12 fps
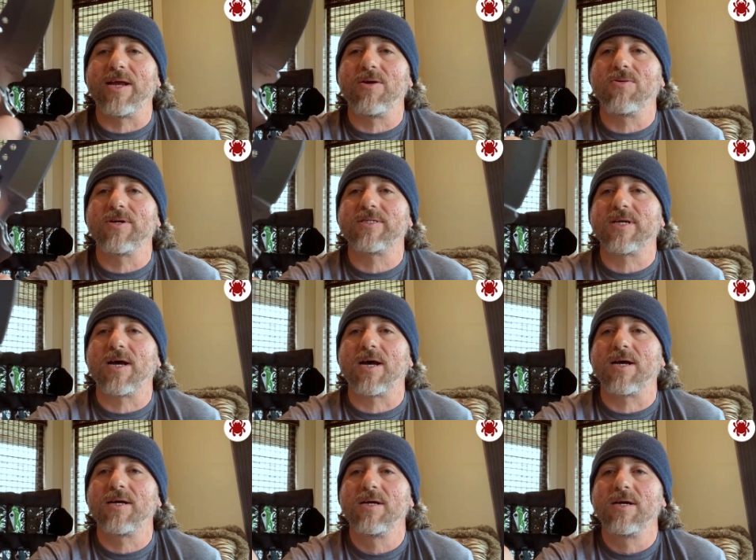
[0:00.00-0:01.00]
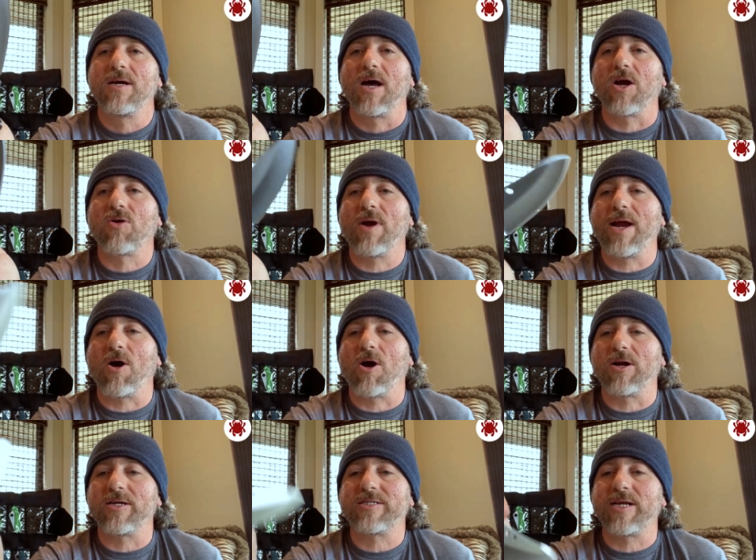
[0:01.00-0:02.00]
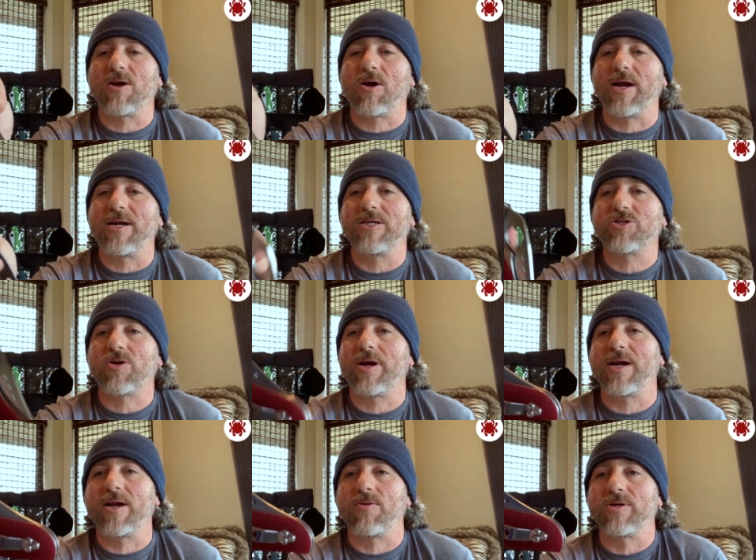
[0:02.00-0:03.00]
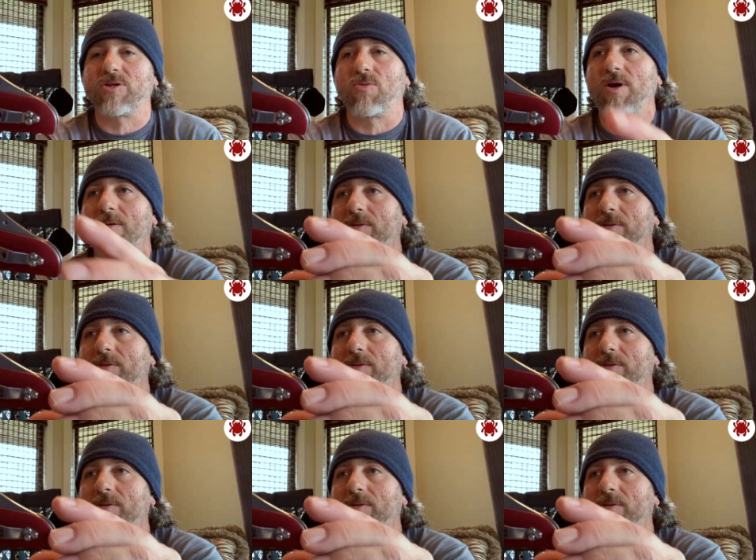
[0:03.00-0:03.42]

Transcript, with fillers: He was uh, a great artist in our industry, and it was a real